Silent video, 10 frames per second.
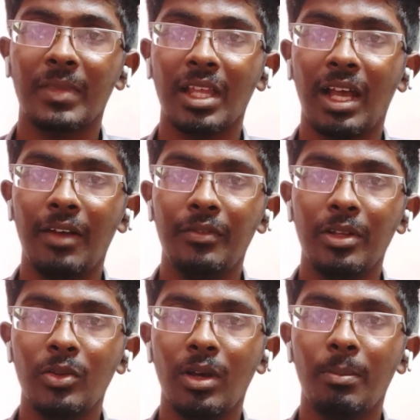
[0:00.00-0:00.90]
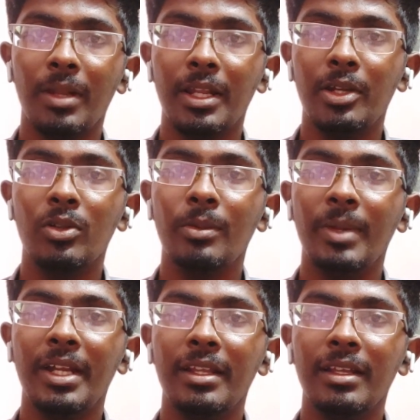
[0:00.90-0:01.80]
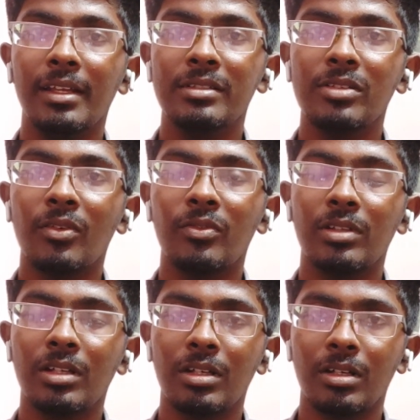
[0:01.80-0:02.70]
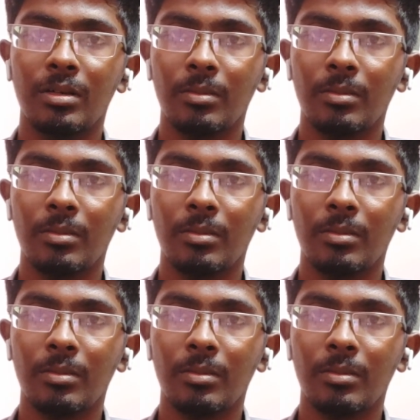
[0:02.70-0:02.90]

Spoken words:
After you apply it to the mating edge of the